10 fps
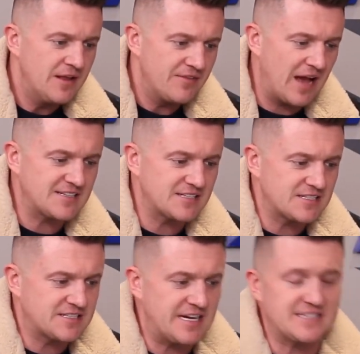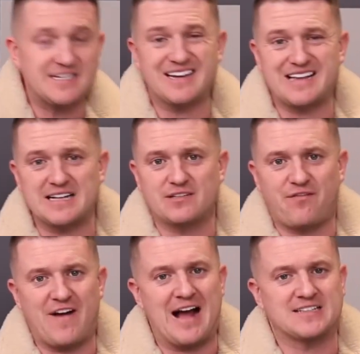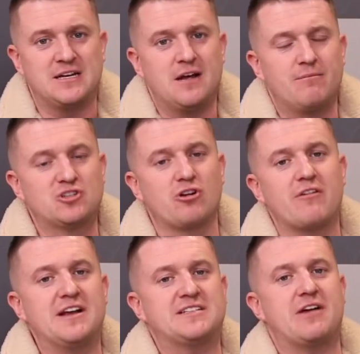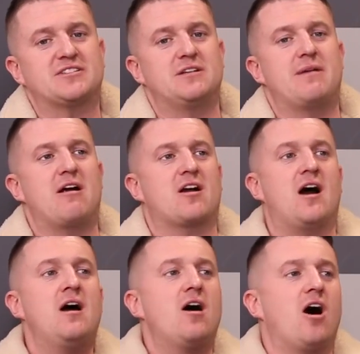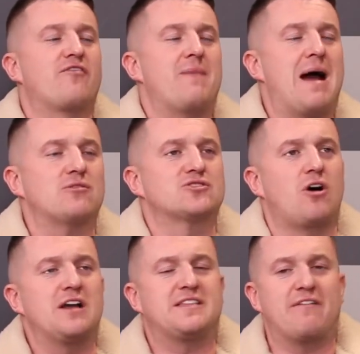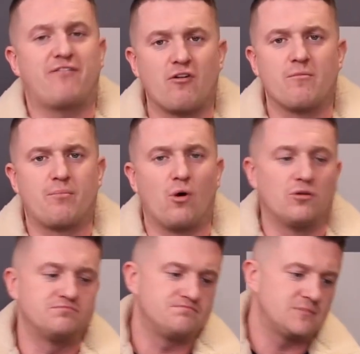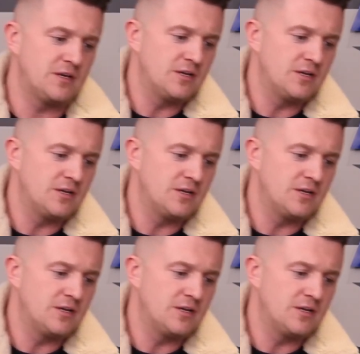That's a statistic, that's a fact. Majority of terrorists in America are from outside, they're foreign born.